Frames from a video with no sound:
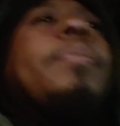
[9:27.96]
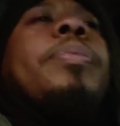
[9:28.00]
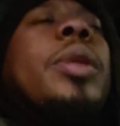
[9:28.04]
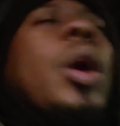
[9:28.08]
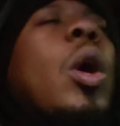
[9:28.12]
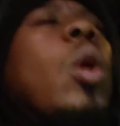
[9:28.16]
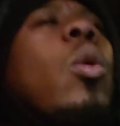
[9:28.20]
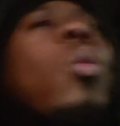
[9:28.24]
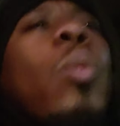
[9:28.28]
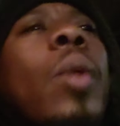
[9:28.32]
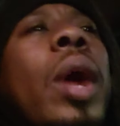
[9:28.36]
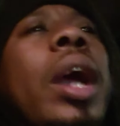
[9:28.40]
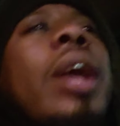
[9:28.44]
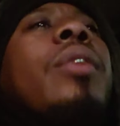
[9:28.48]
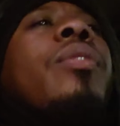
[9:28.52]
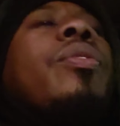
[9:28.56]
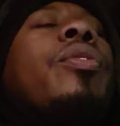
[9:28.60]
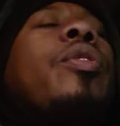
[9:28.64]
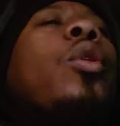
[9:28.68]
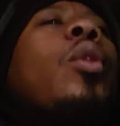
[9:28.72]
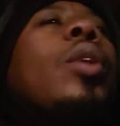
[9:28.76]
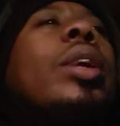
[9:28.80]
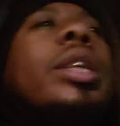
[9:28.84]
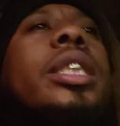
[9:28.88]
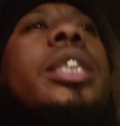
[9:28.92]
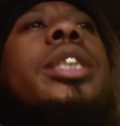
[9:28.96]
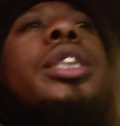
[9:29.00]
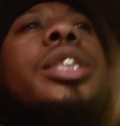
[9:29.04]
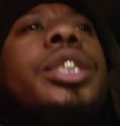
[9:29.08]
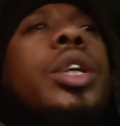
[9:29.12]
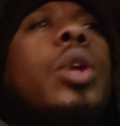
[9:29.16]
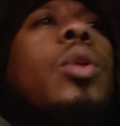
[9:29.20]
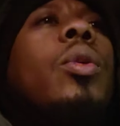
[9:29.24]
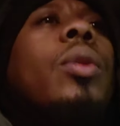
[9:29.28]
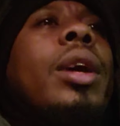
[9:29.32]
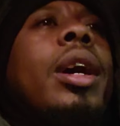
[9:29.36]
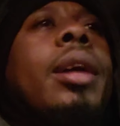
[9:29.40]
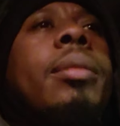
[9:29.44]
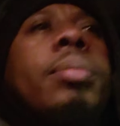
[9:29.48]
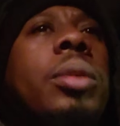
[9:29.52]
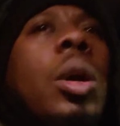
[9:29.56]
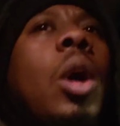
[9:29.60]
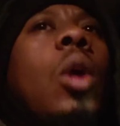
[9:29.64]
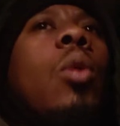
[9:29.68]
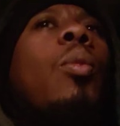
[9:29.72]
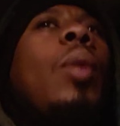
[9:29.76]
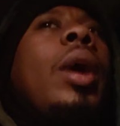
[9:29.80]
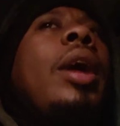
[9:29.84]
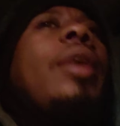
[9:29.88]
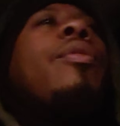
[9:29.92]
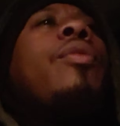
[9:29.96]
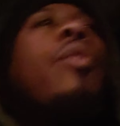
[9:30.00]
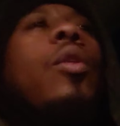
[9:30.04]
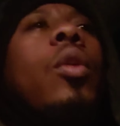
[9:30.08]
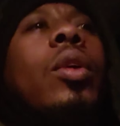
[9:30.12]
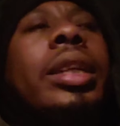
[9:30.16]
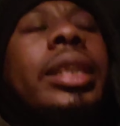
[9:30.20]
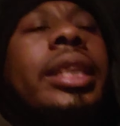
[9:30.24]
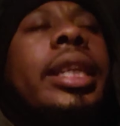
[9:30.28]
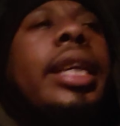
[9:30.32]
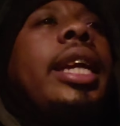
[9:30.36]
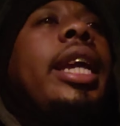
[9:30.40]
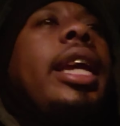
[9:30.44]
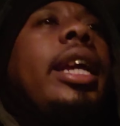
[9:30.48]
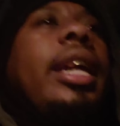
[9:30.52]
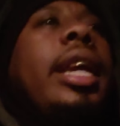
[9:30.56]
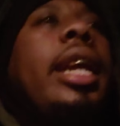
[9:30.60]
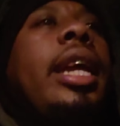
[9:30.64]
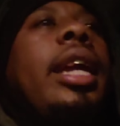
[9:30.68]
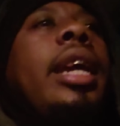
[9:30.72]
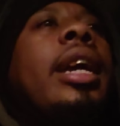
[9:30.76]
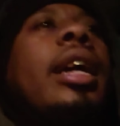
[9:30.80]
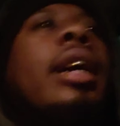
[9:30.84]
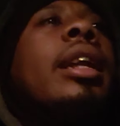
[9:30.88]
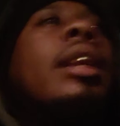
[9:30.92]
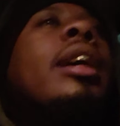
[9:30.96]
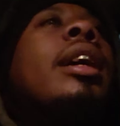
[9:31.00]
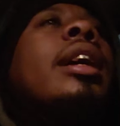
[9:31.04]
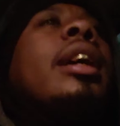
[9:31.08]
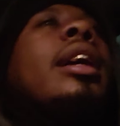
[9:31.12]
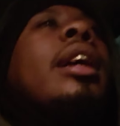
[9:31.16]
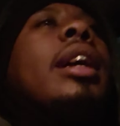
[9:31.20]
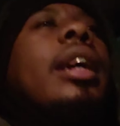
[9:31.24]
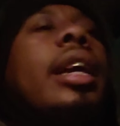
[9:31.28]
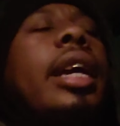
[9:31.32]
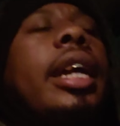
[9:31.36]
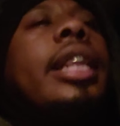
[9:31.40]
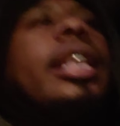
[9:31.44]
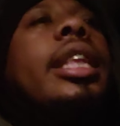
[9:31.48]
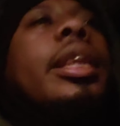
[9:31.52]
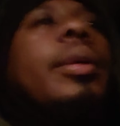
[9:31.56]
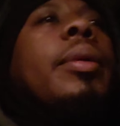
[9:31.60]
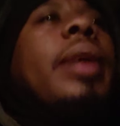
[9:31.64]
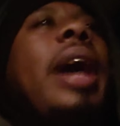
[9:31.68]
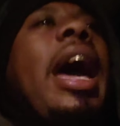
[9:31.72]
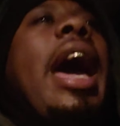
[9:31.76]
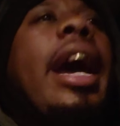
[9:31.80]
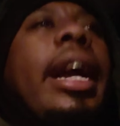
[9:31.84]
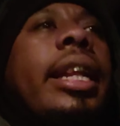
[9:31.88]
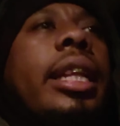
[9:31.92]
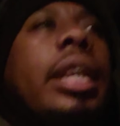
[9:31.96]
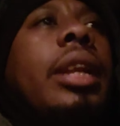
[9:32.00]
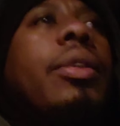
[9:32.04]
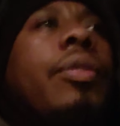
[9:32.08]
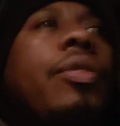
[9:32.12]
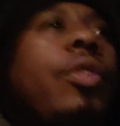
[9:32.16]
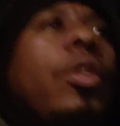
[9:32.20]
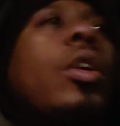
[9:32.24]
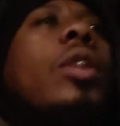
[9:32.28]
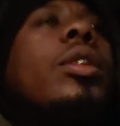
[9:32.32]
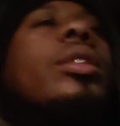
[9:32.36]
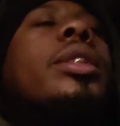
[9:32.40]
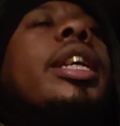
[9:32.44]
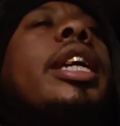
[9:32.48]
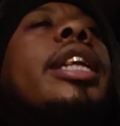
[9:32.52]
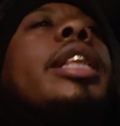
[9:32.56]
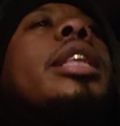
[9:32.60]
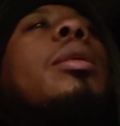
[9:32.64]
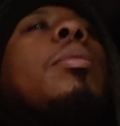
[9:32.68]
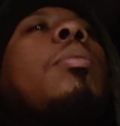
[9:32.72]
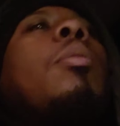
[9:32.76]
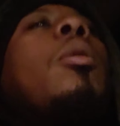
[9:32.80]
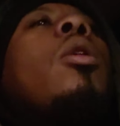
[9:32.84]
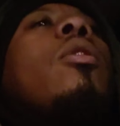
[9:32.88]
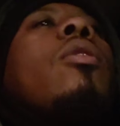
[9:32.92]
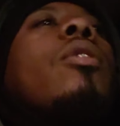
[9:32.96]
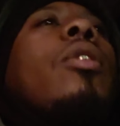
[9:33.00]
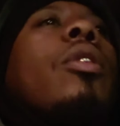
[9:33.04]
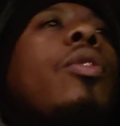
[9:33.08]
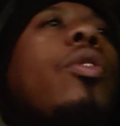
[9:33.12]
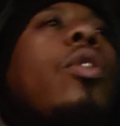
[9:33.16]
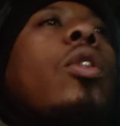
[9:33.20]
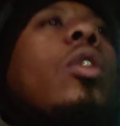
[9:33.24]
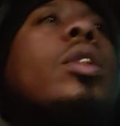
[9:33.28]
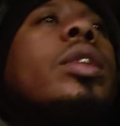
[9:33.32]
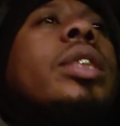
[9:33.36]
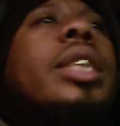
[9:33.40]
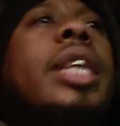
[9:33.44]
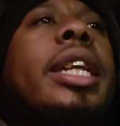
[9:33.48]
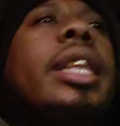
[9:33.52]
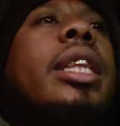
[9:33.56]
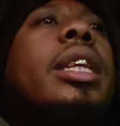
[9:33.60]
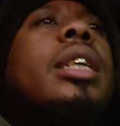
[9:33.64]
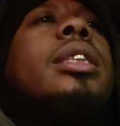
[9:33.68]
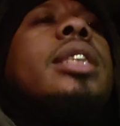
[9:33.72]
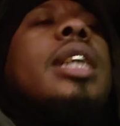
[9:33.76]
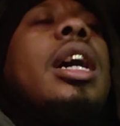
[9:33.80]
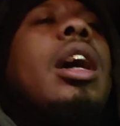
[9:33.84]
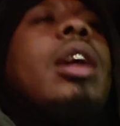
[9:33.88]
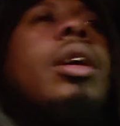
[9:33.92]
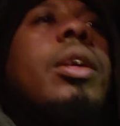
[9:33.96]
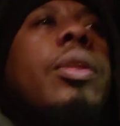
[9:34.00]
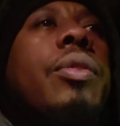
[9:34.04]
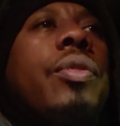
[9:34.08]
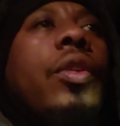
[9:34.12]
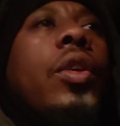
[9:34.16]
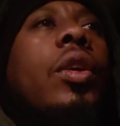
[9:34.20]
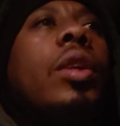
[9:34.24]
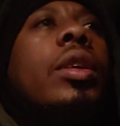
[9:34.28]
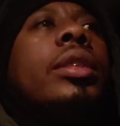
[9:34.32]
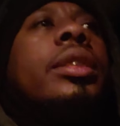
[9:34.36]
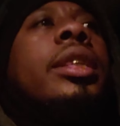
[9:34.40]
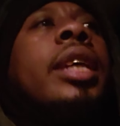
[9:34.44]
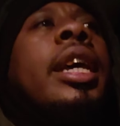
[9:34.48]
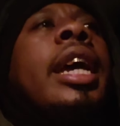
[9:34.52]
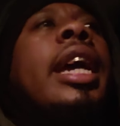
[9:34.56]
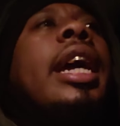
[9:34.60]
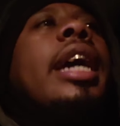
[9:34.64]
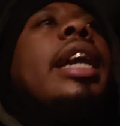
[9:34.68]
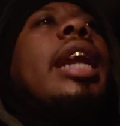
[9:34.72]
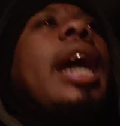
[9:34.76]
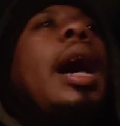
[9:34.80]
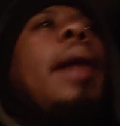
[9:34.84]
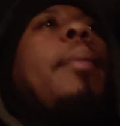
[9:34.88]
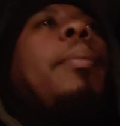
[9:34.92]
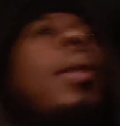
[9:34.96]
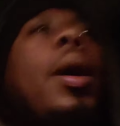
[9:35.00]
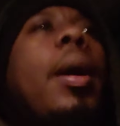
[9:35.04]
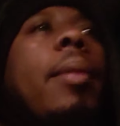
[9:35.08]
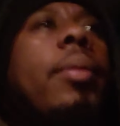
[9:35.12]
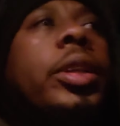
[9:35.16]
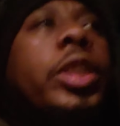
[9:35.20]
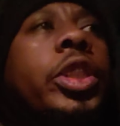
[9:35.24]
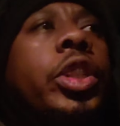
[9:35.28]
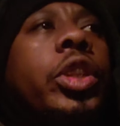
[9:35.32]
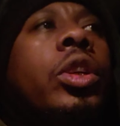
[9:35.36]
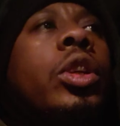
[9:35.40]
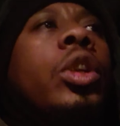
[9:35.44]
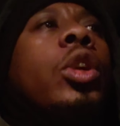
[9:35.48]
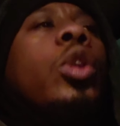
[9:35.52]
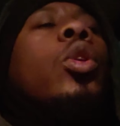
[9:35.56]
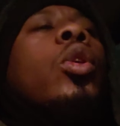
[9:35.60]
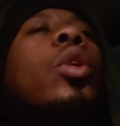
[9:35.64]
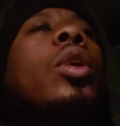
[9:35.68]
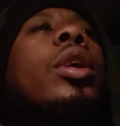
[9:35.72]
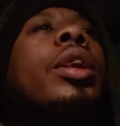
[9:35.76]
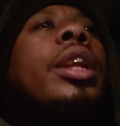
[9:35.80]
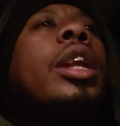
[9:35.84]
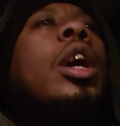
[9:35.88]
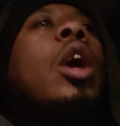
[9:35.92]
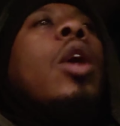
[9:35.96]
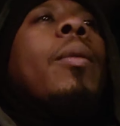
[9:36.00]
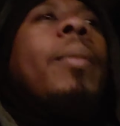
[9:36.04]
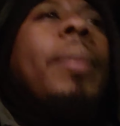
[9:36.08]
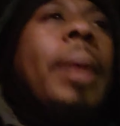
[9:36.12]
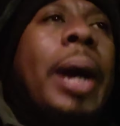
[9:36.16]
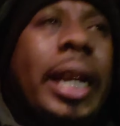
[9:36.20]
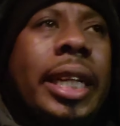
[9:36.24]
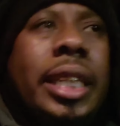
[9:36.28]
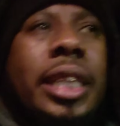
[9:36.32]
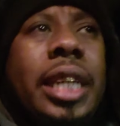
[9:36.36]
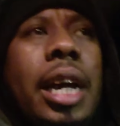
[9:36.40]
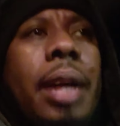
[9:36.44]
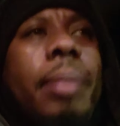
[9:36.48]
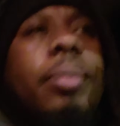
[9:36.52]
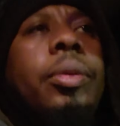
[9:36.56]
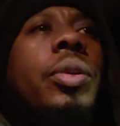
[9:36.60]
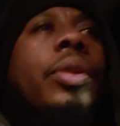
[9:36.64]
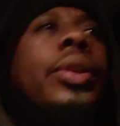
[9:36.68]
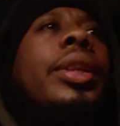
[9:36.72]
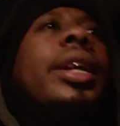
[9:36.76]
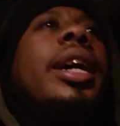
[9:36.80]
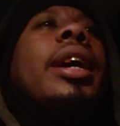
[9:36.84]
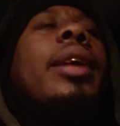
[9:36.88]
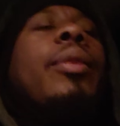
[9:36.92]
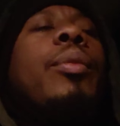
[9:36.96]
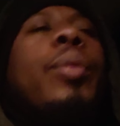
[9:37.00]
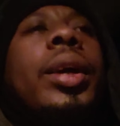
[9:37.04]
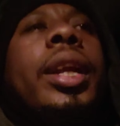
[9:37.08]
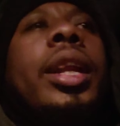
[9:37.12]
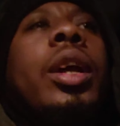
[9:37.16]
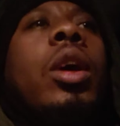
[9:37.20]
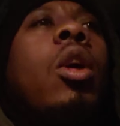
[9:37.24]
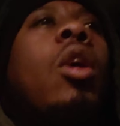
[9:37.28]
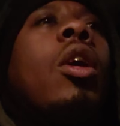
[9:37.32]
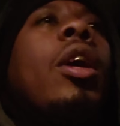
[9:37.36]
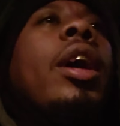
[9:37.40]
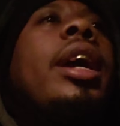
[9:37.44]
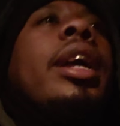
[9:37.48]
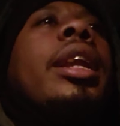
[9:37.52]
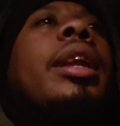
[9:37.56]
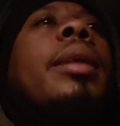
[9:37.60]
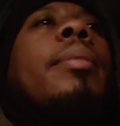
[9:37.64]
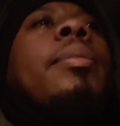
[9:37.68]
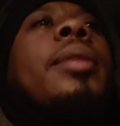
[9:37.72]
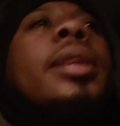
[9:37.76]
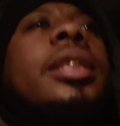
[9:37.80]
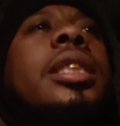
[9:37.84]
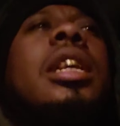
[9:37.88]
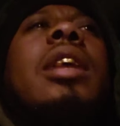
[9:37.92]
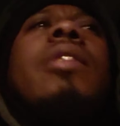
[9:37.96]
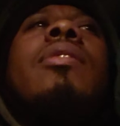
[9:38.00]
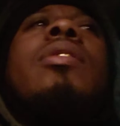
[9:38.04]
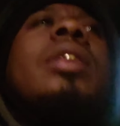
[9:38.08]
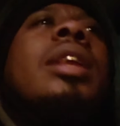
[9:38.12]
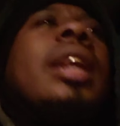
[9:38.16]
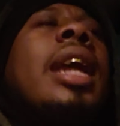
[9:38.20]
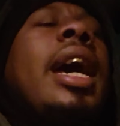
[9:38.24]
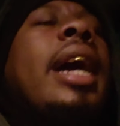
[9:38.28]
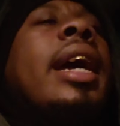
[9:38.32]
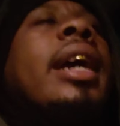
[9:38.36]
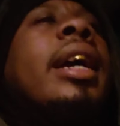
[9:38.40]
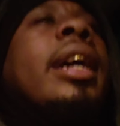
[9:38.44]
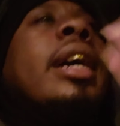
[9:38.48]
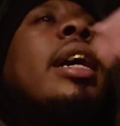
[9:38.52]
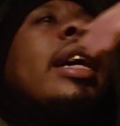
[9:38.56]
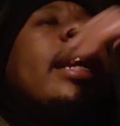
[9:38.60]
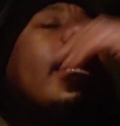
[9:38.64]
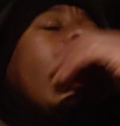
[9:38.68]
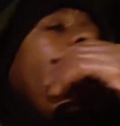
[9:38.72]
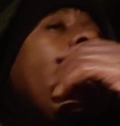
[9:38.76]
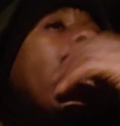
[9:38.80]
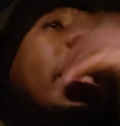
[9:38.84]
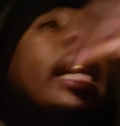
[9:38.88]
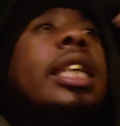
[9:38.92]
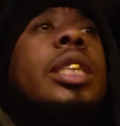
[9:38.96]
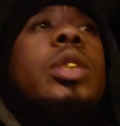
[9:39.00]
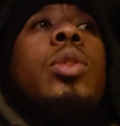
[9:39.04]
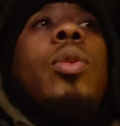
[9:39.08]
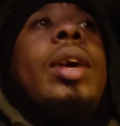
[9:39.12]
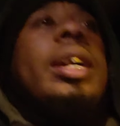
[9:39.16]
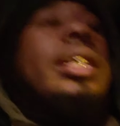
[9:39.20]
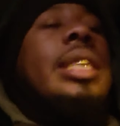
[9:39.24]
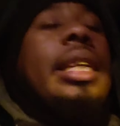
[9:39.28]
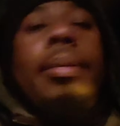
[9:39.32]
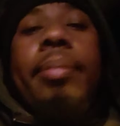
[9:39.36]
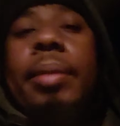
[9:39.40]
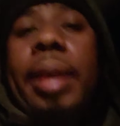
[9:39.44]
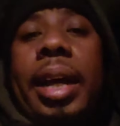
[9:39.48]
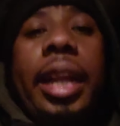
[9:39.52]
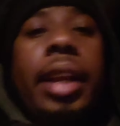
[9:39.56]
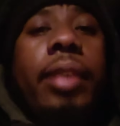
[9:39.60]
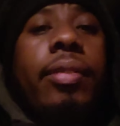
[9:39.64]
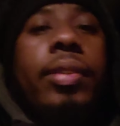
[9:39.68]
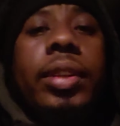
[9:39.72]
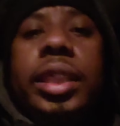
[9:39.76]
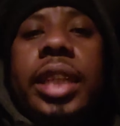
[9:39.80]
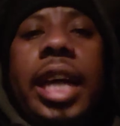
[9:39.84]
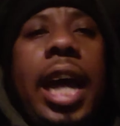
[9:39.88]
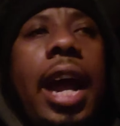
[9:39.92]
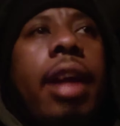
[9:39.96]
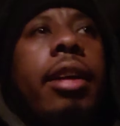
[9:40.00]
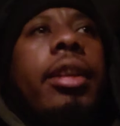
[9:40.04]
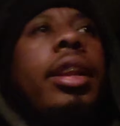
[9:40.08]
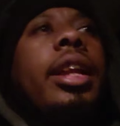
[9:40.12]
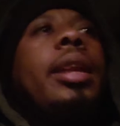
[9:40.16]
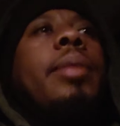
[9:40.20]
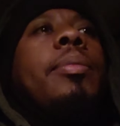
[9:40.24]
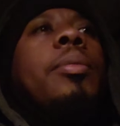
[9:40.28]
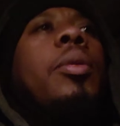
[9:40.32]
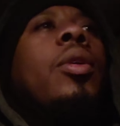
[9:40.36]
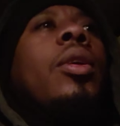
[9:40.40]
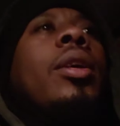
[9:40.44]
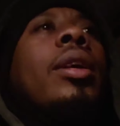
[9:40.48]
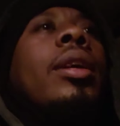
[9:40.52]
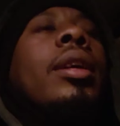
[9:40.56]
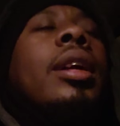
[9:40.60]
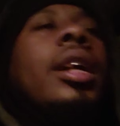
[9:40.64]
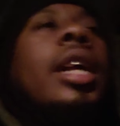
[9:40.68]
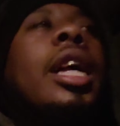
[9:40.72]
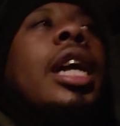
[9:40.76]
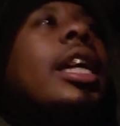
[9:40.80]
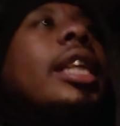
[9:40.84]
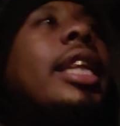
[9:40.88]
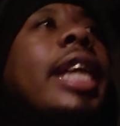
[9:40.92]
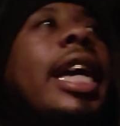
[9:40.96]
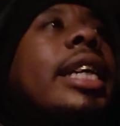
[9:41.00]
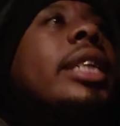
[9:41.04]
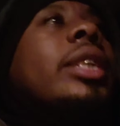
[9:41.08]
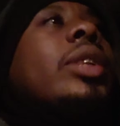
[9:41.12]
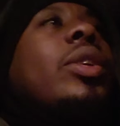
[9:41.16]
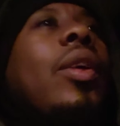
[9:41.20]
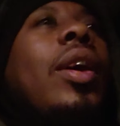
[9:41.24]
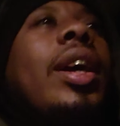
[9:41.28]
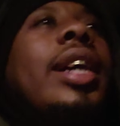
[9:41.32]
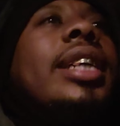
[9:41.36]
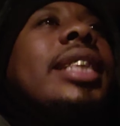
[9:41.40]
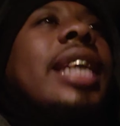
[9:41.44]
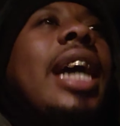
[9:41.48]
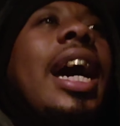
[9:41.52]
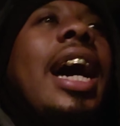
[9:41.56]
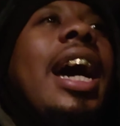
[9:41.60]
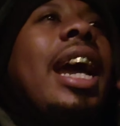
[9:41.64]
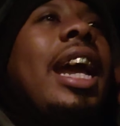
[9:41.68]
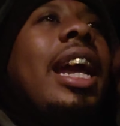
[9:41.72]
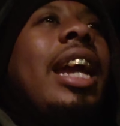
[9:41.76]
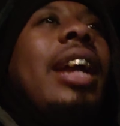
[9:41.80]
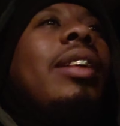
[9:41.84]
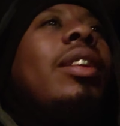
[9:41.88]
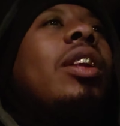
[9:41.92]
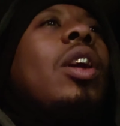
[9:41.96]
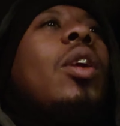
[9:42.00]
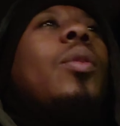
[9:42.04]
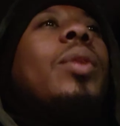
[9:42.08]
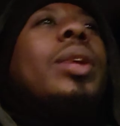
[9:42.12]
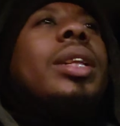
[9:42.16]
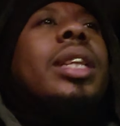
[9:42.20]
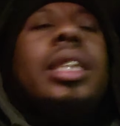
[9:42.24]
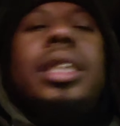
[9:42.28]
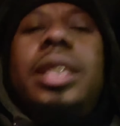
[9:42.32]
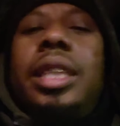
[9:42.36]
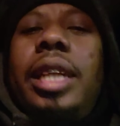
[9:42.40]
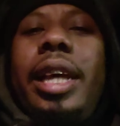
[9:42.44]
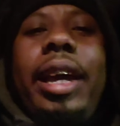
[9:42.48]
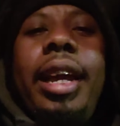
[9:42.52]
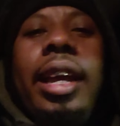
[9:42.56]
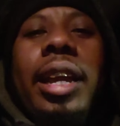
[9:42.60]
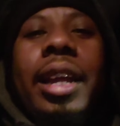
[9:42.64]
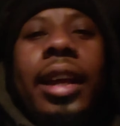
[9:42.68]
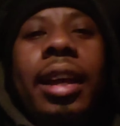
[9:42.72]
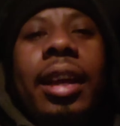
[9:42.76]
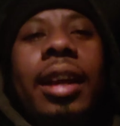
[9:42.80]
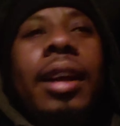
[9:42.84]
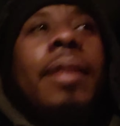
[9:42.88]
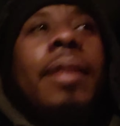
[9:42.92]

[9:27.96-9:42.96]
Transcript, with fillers: Don't wait for it to show up. Don't wait for it to kick in. Get the acting first, get the moving first, get the talking first, and I promise you, you will know by the time you're done with it or in the midst of you like, dang, that's crazy. I'm not even tired anymore. That's crazy. I ain't even know what to say